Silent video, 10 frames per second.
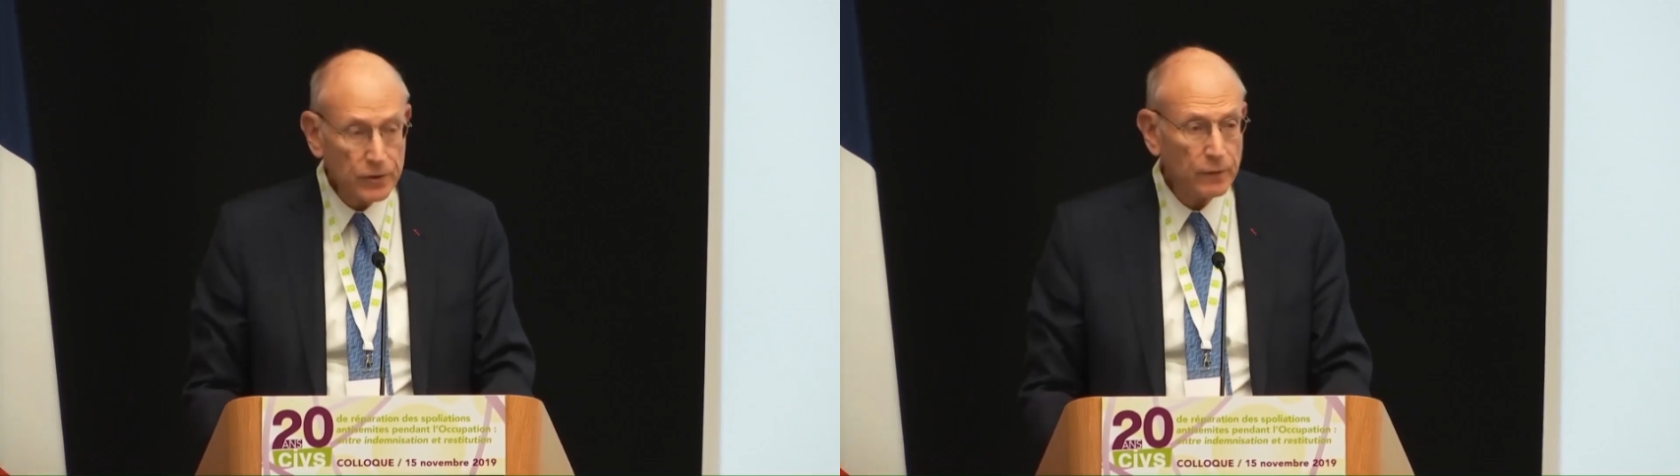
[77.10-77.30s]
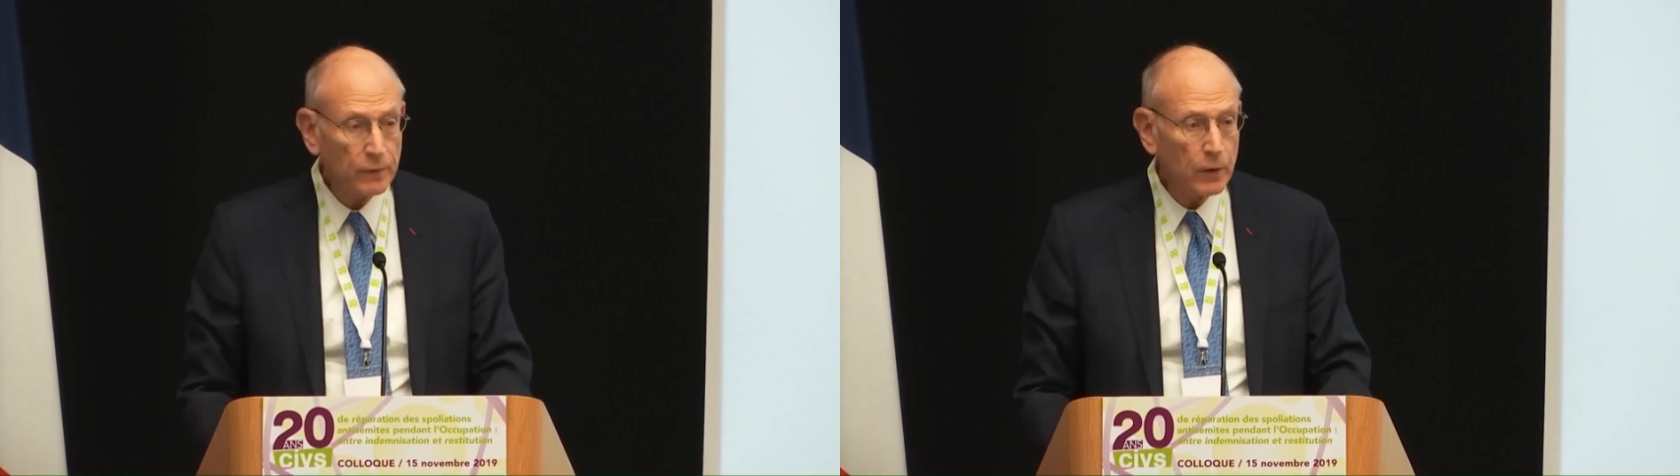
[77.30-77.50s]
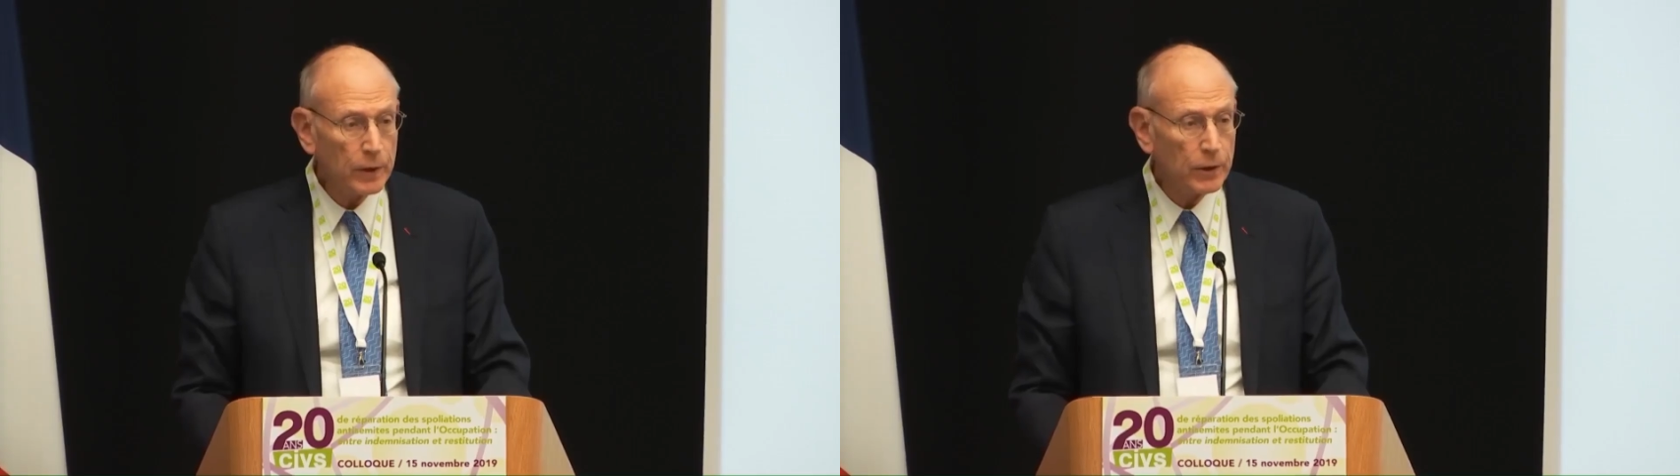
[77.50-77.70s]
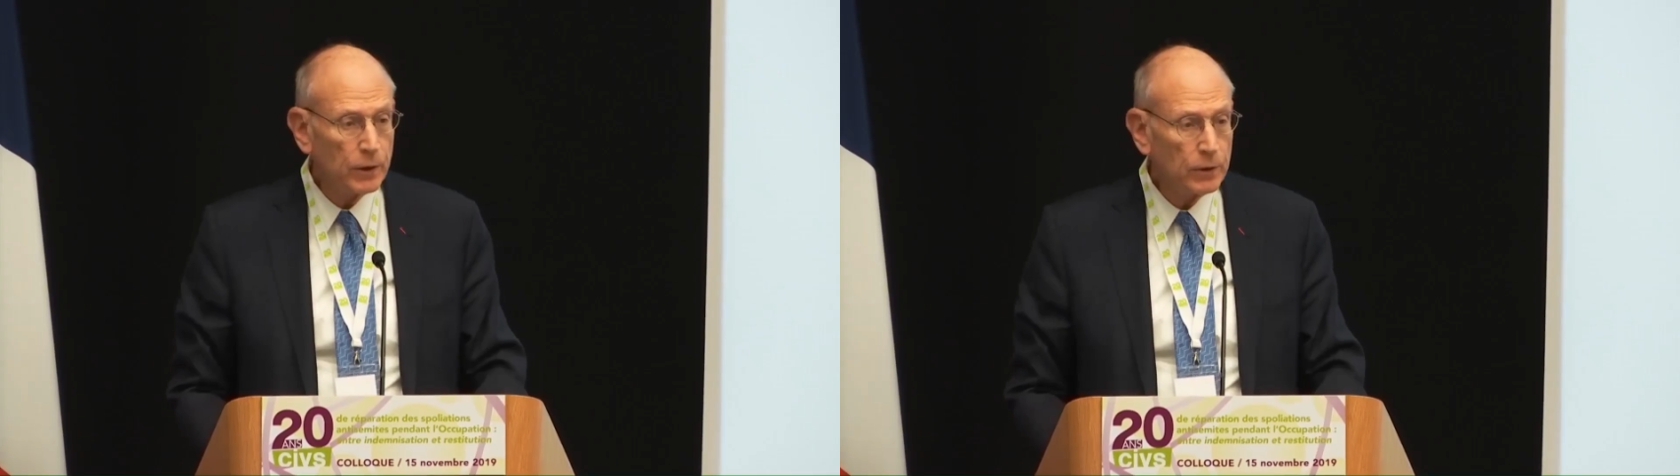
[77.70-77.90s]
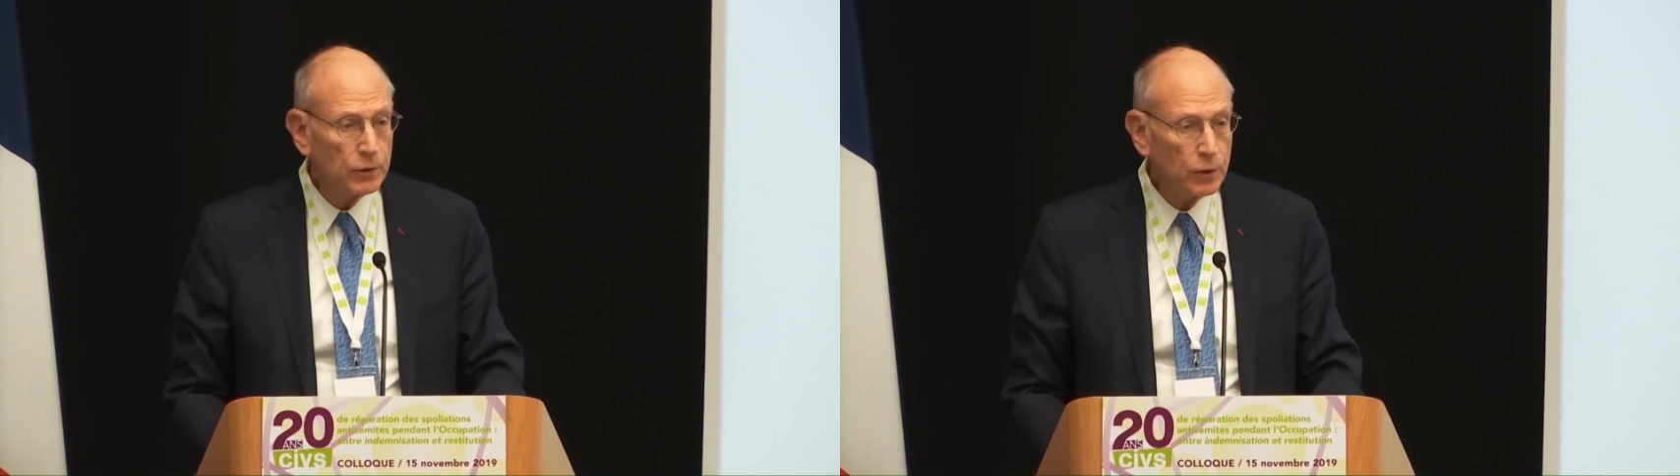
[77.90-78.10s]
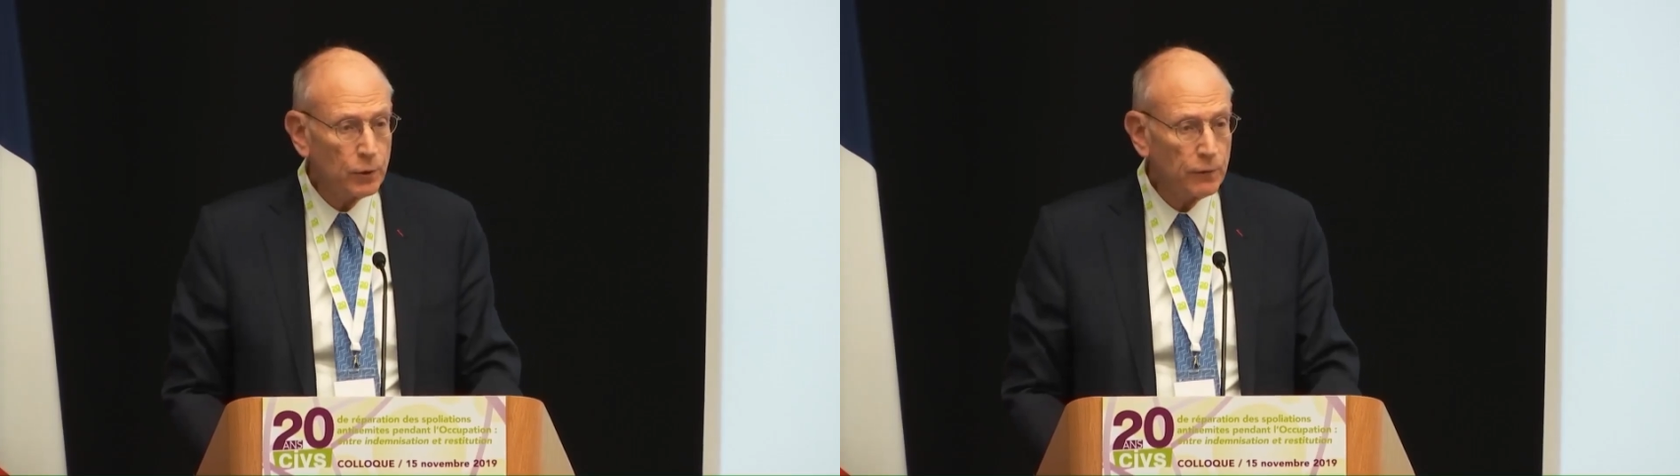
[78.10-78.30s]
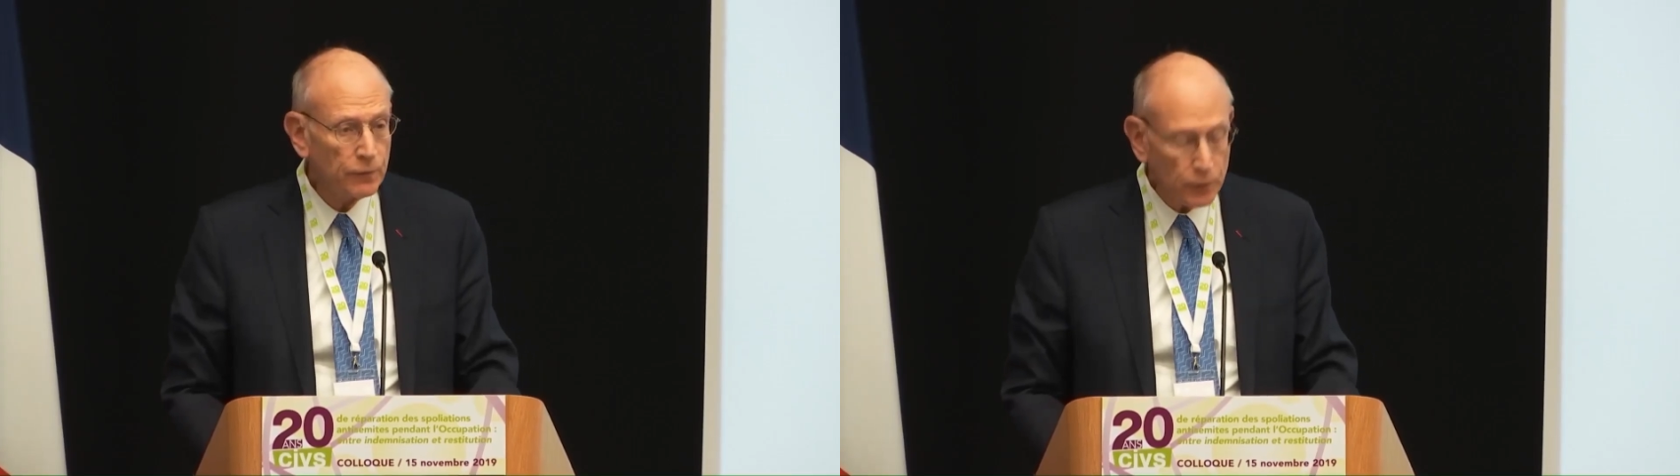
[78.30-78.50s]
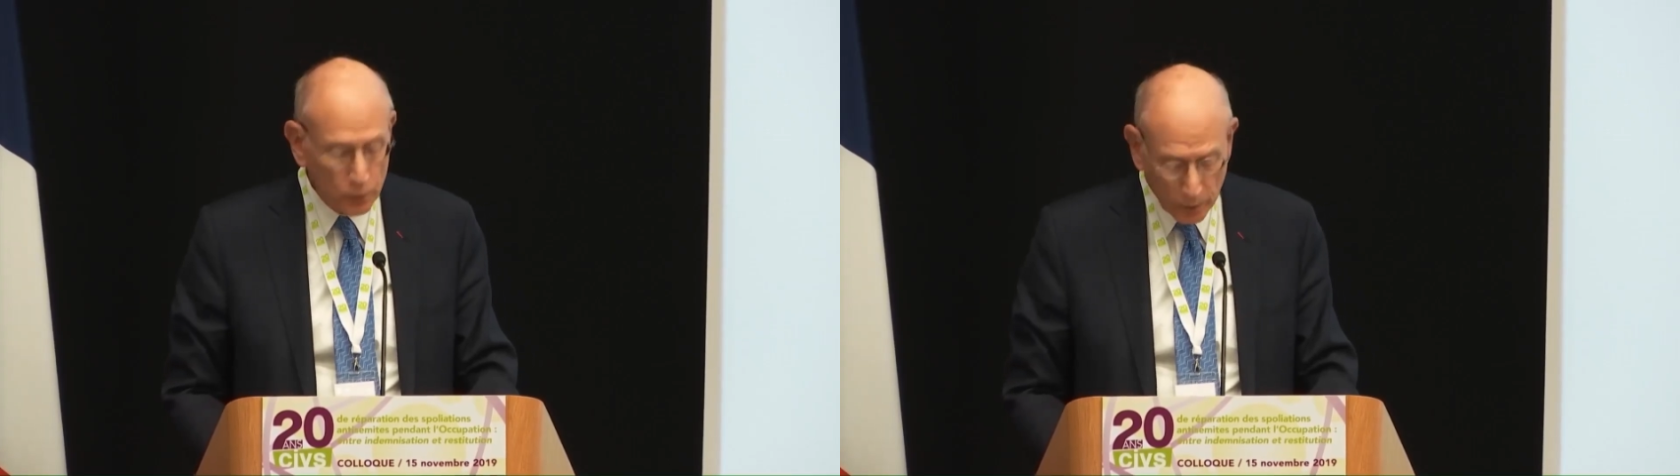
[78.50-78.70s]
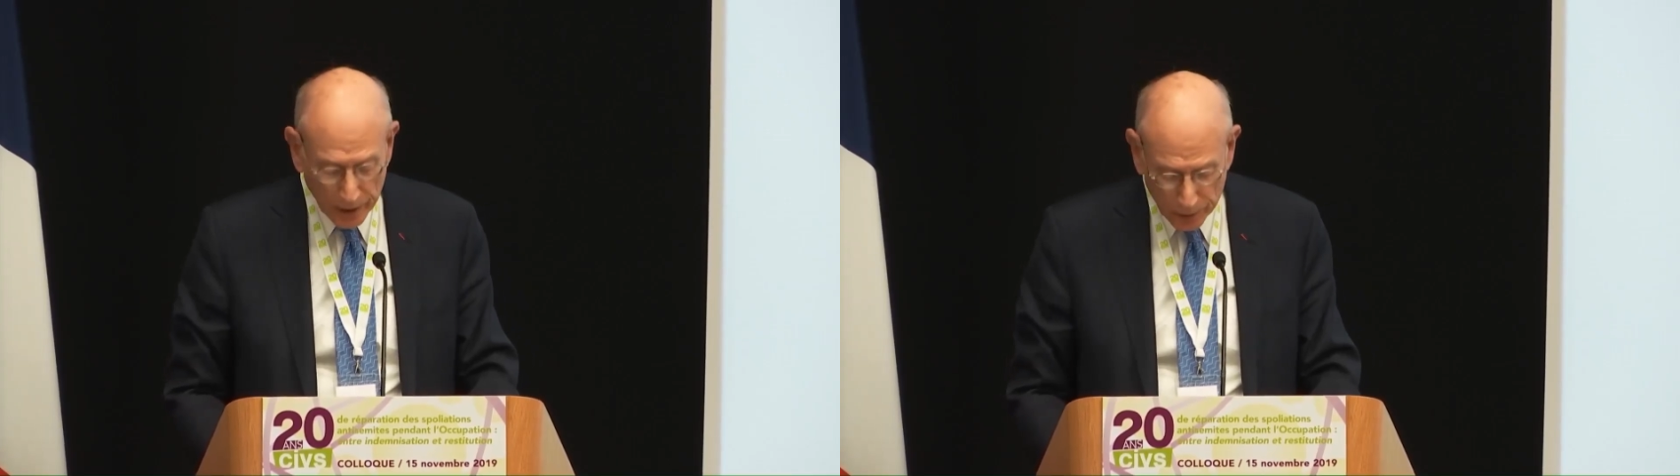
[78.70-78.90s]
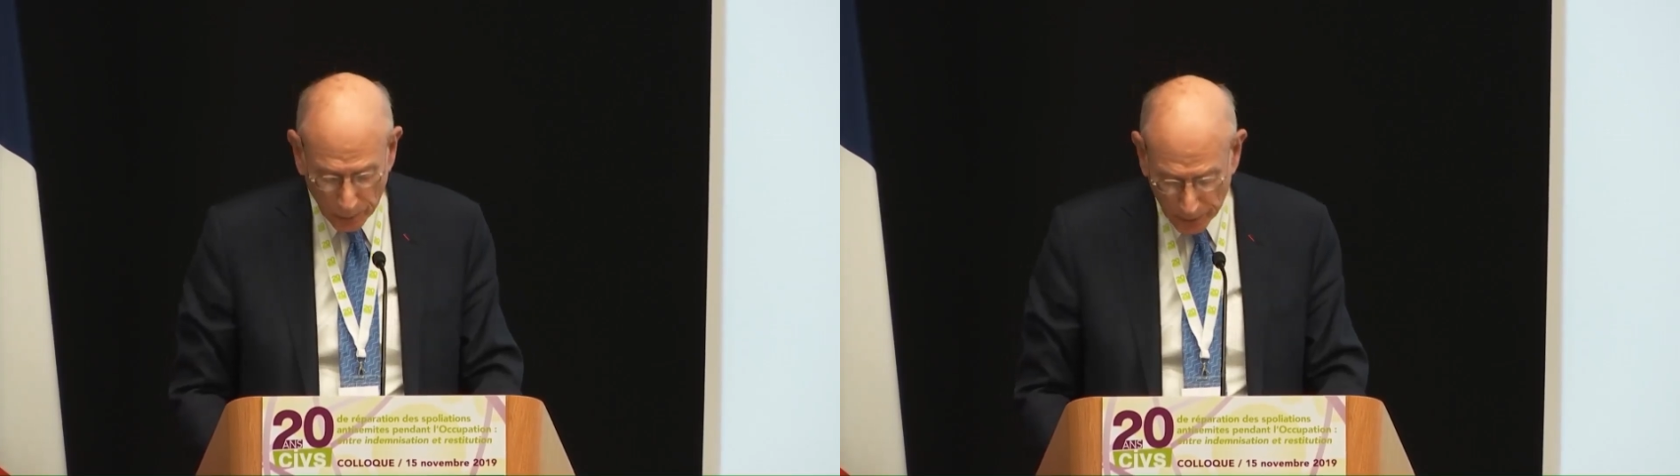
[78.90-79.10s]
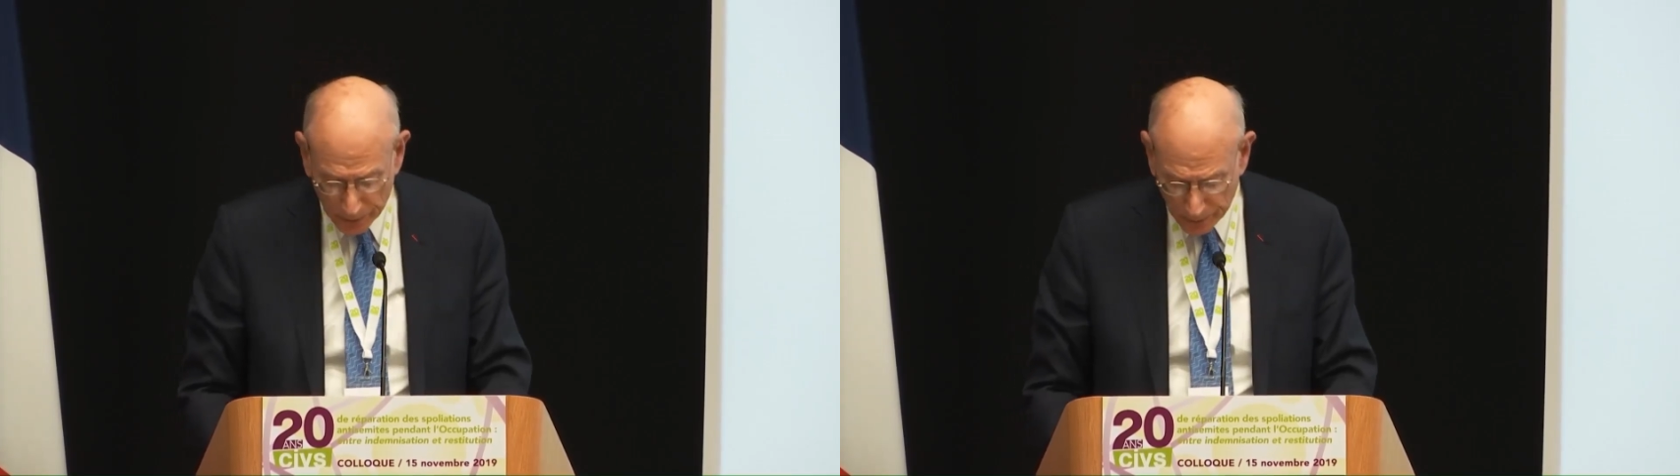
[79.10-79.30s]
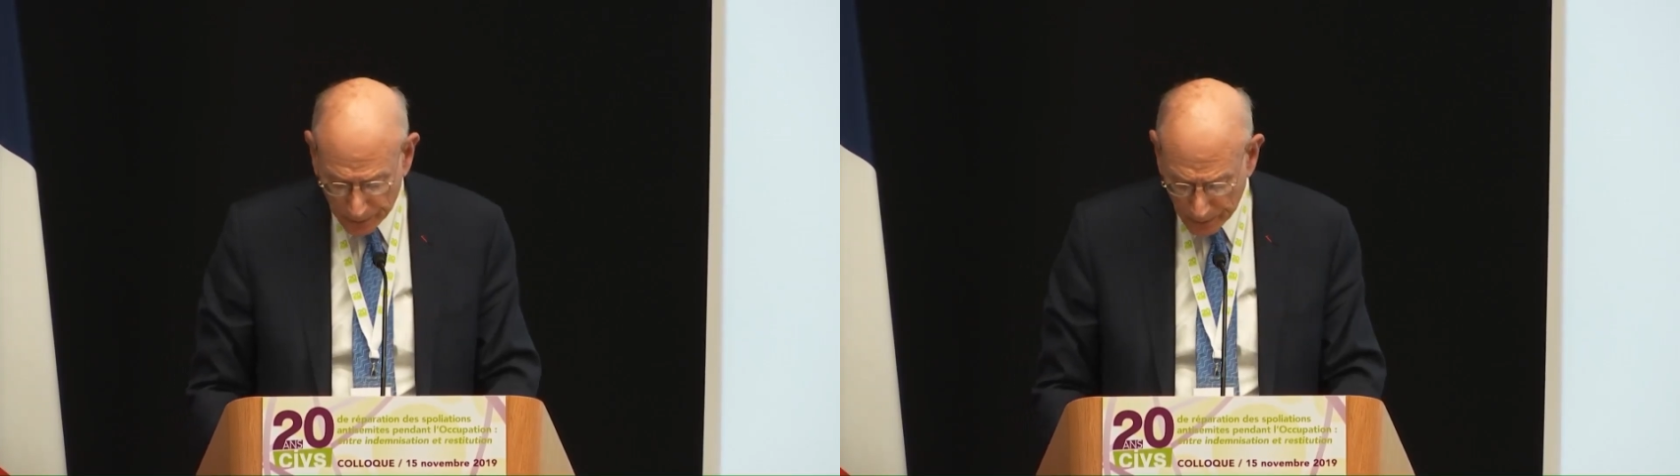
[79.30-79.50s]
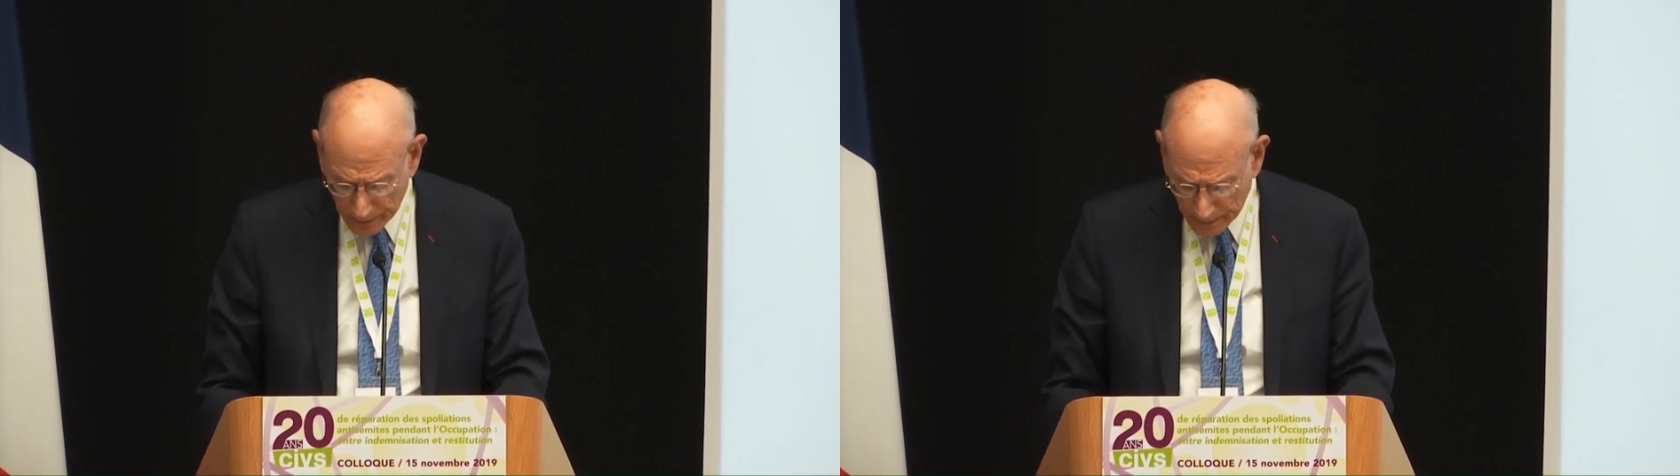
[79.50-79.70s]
devoted too few resources